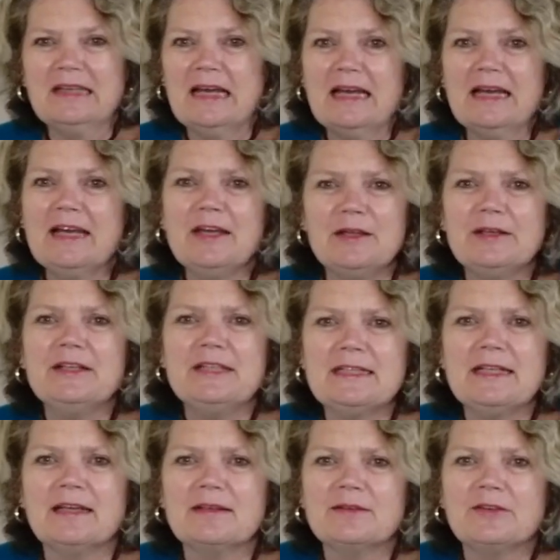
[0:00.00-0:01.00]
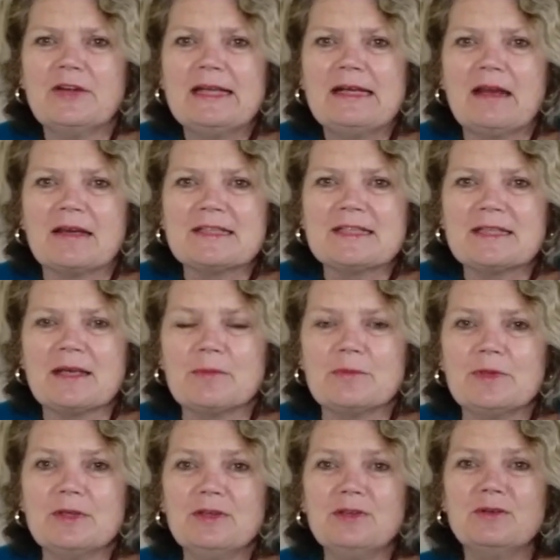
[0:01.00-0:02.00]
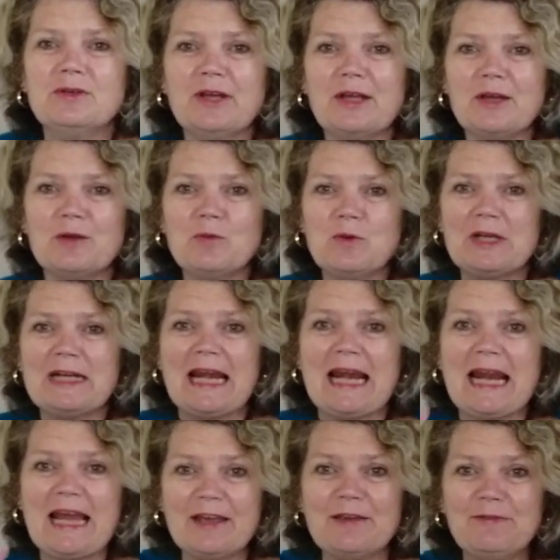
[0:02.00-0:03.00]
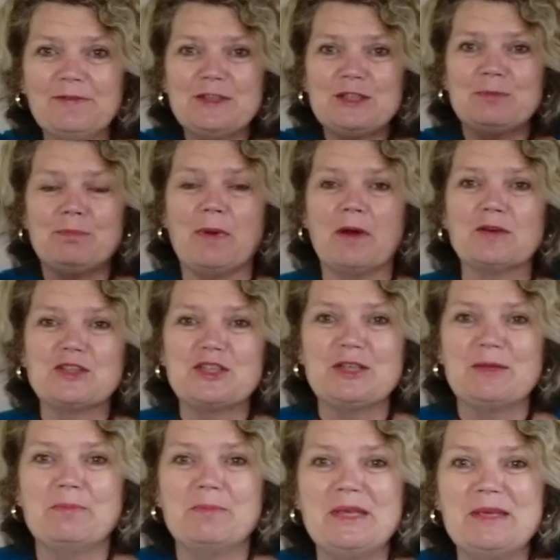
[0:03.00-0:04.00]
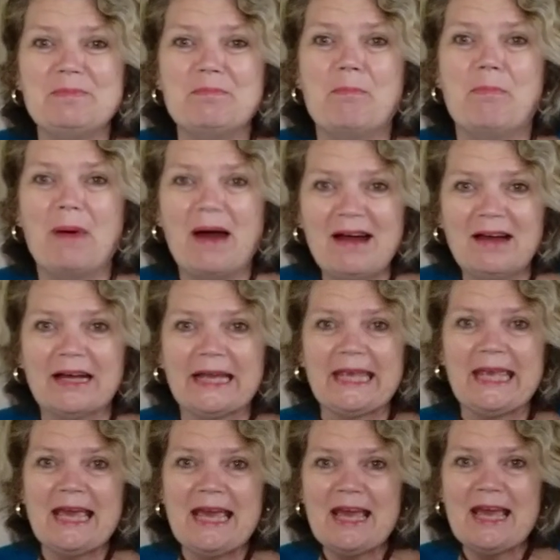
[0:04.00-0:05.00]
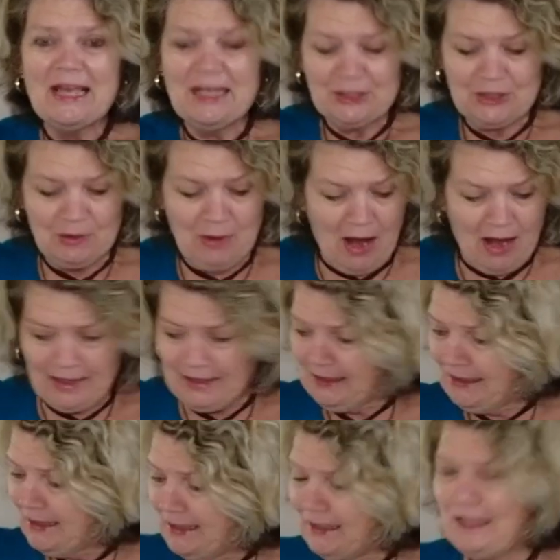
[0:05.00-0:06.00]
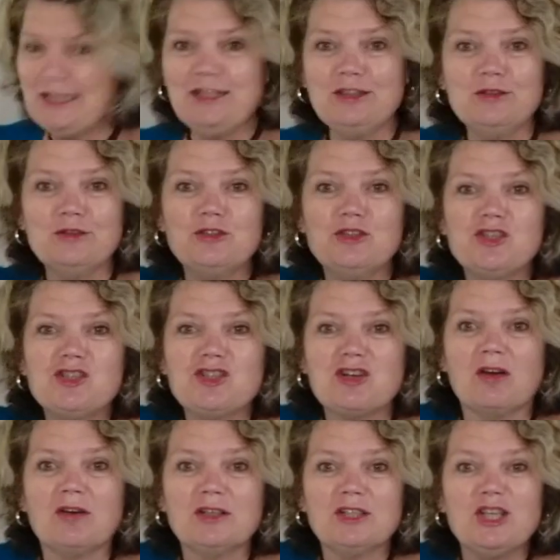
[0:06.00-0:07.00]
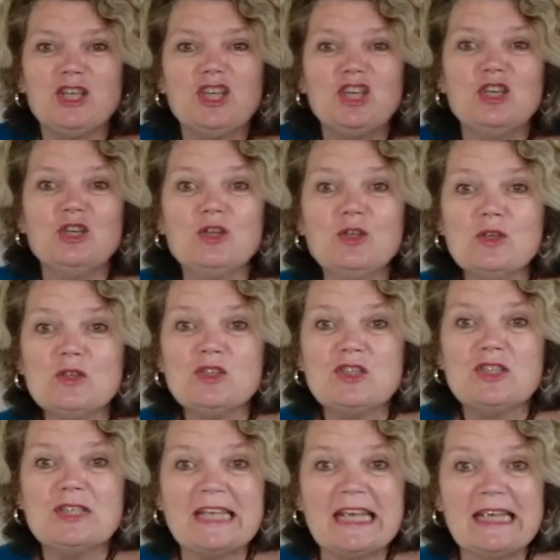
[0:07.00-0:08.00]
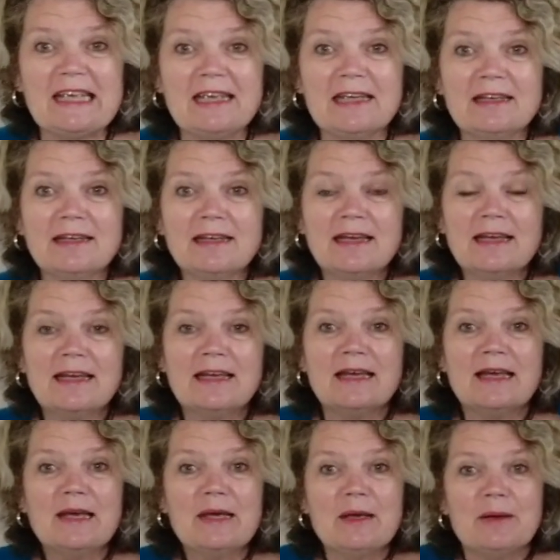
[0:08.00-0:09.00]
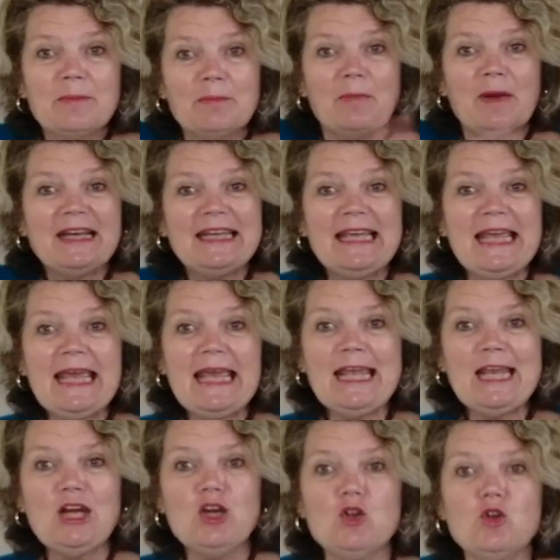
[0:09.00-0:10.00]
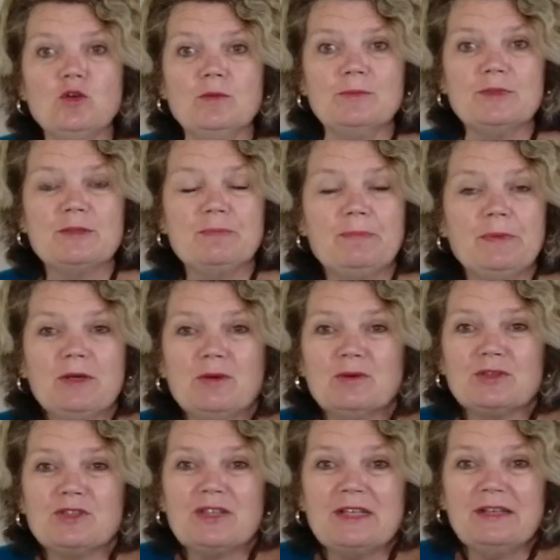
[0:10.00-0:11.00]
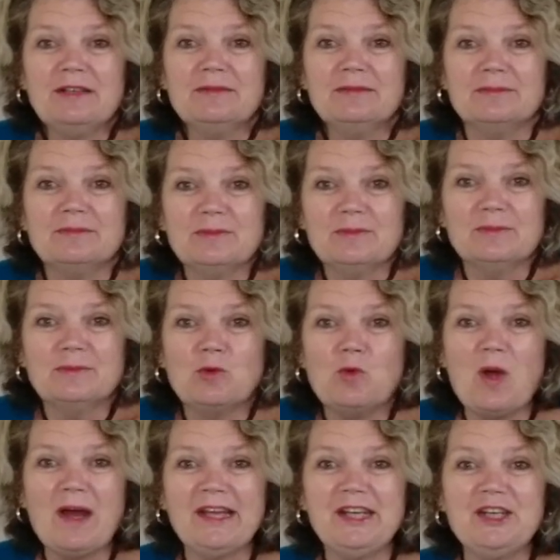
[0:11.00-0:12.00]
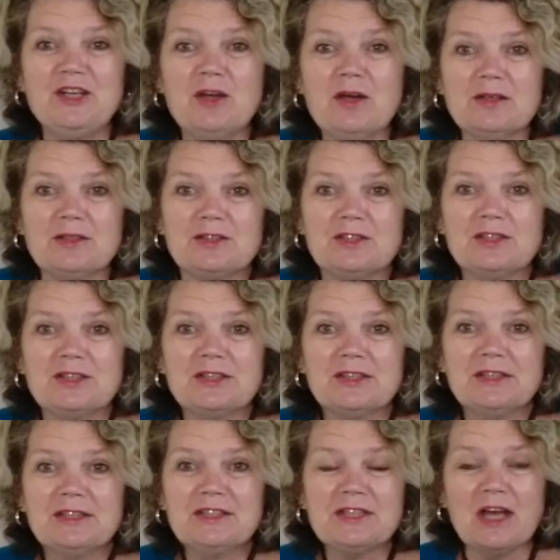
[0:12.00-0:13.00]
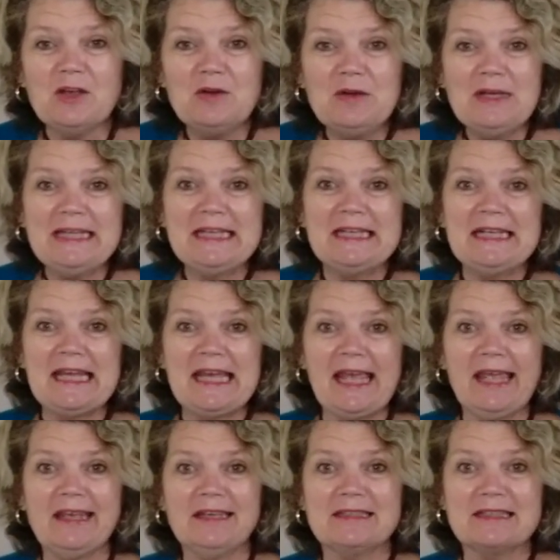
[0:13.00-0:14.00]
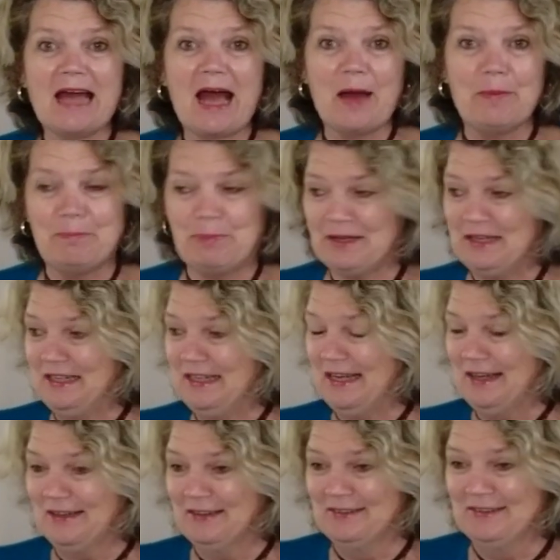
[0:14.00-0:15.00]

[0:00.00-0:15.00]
I realized something. You know what? Life is passing me by, so I need to start using my heirlooms, because why not? It's only going to end up in a